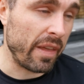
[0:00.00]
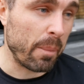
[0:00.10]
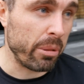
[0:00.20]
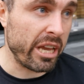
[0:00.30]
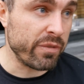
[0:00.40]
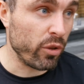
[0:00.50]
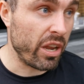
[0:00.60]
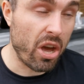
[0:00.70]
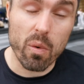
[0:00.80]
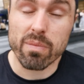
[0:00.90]
blame the players
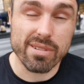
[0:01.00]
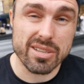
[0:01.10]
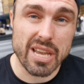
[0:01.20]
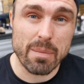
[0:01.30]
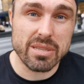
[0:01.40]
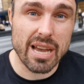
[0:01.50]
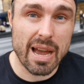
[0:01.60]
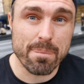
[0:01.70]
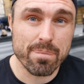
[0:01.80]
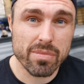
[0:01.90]
fully? No. At the same
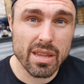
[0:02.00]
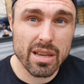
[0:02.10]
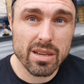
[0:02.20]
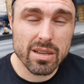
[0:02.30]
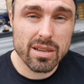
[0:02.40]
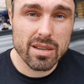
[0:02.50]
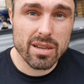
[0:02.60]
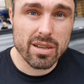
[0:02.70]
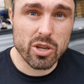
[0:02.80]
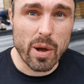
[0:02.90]
time,
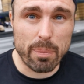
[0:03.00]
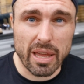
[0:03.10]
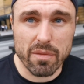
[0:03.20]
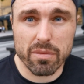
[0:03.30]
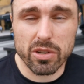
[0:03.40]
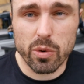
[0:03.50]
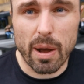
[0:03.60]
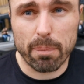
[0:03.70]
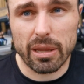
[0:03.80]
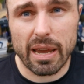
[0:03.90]
do I
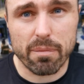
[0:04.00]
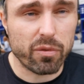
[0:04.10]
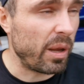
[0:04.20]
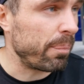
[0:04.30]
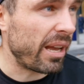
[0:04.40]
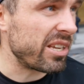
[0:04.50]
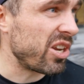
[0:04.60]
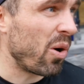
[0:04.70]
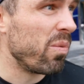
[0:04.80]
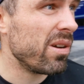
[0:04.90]
blame fully
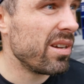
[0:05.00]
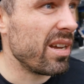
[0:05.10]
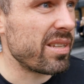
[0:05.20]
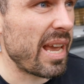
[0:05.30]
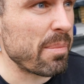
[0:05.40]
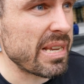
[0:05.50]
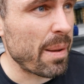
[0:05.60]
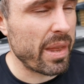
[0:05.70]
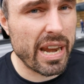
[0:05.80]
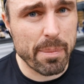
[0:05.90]
players? No. the same
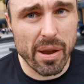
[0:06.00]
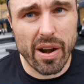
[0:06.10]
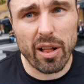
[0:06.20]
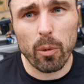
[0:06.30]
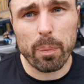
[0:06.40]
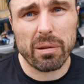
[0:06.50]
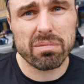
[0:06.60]
time they need a bit of help.